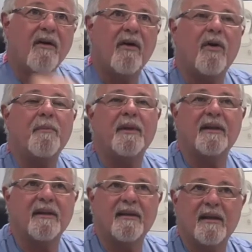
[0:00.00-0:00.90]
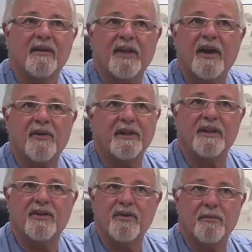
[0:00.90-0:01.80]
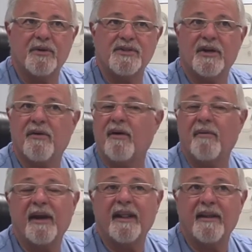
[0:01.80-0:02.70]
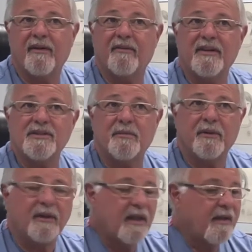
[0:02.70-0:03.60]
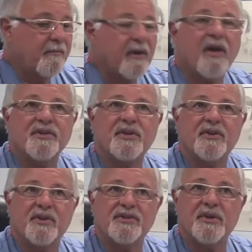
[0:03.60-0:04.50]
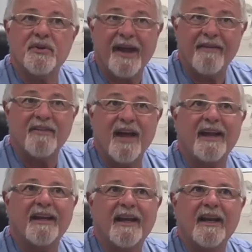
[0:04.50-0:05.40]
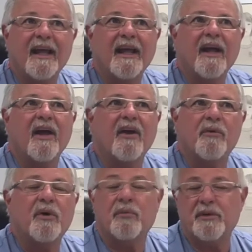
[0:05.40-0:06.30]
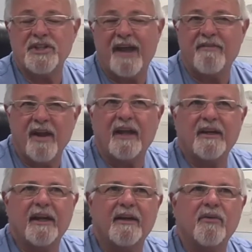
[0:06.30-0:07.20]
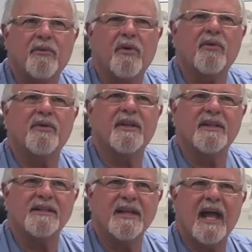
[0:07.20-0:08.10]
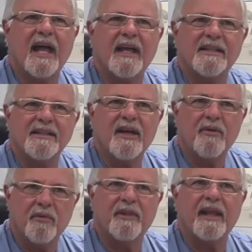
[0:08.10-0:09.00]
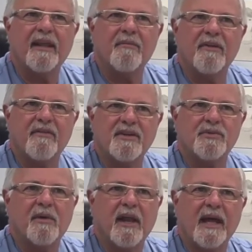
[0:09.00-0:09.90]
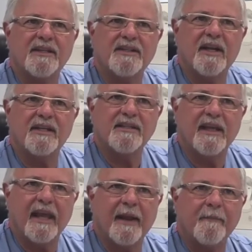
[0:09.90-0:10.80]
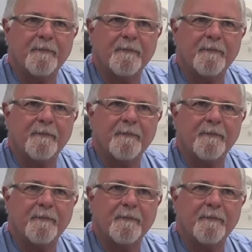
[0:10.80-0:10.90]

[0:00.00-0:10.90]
hoping to kill not only the tumors that are already there and visible, but also those who have not yet, who, which have not yet grown to the size where they can be visualized on a scan.